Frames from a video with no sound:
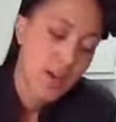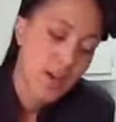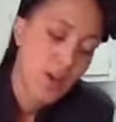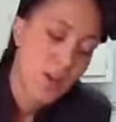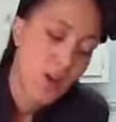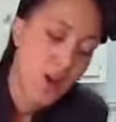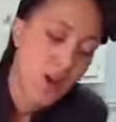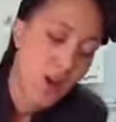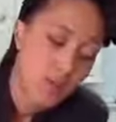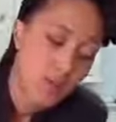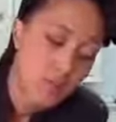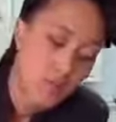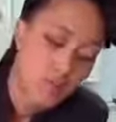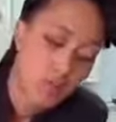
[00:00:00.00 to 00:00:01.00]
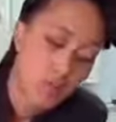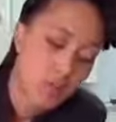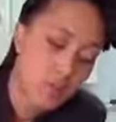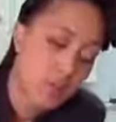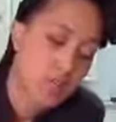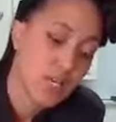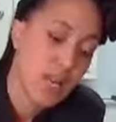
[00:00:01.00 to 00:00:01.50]
If you are unfamiliar
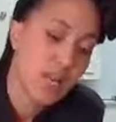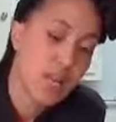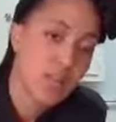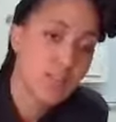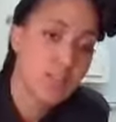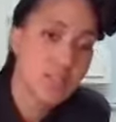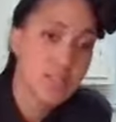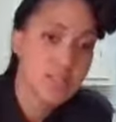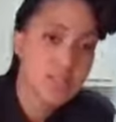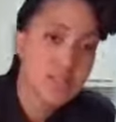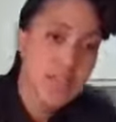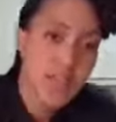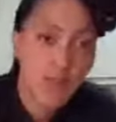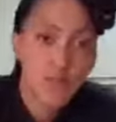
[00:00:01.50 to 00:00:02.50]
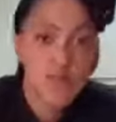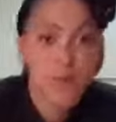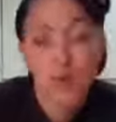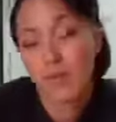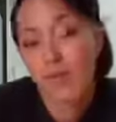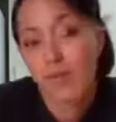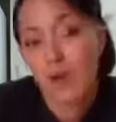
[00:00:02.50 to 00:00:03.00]
with tea eggs, it's a
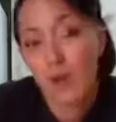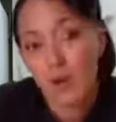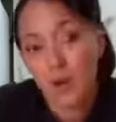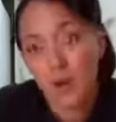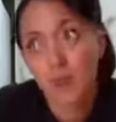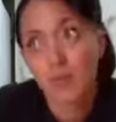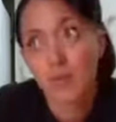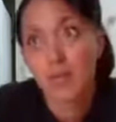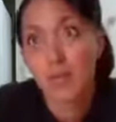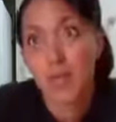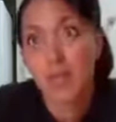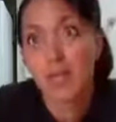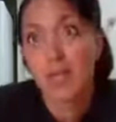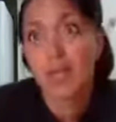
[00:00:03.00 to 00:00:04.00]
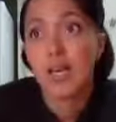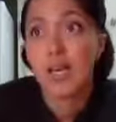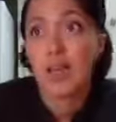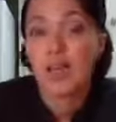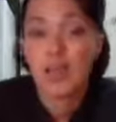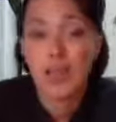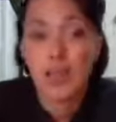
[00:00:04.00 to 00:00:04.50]
form of a hard-boiled egg
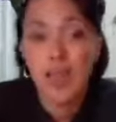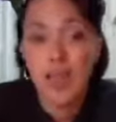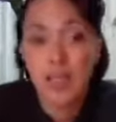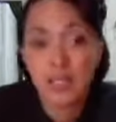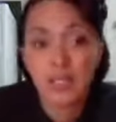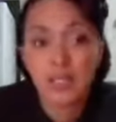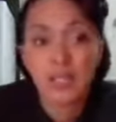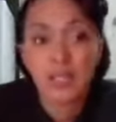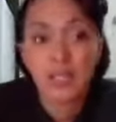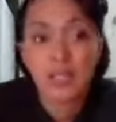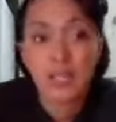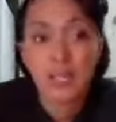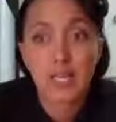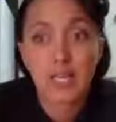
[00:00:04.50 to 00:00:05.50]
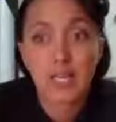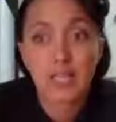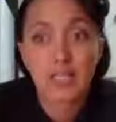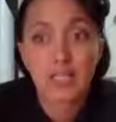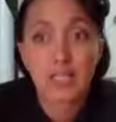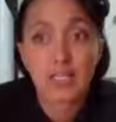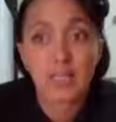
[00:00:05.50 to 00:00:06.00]
that
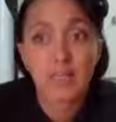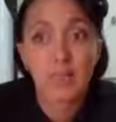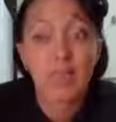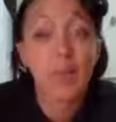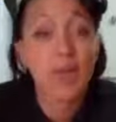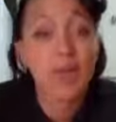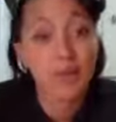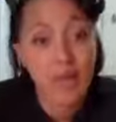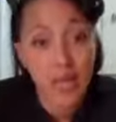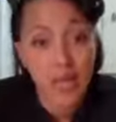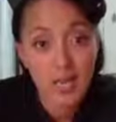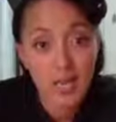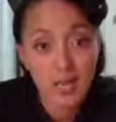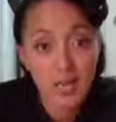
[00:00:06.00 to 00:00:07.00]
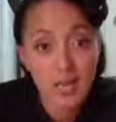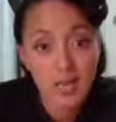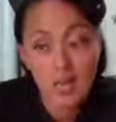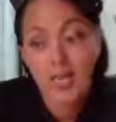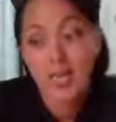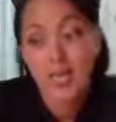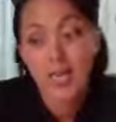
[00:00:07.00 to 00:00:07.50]
is marinated
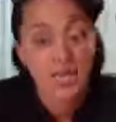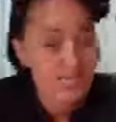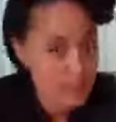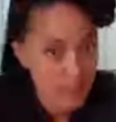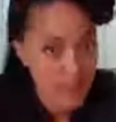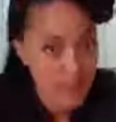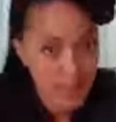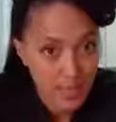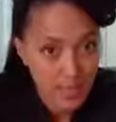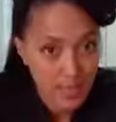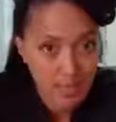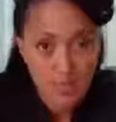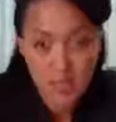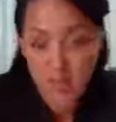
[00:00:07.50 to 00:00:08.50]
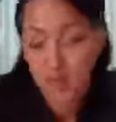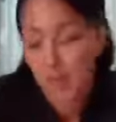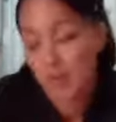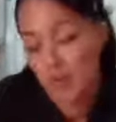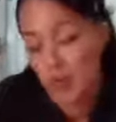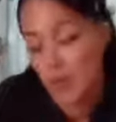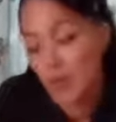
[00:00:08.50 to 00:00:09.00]
in a tea-based
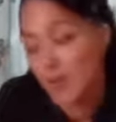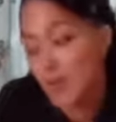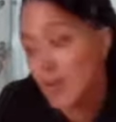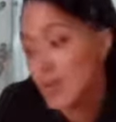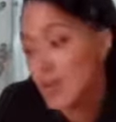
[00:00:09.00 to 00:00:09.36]
broth.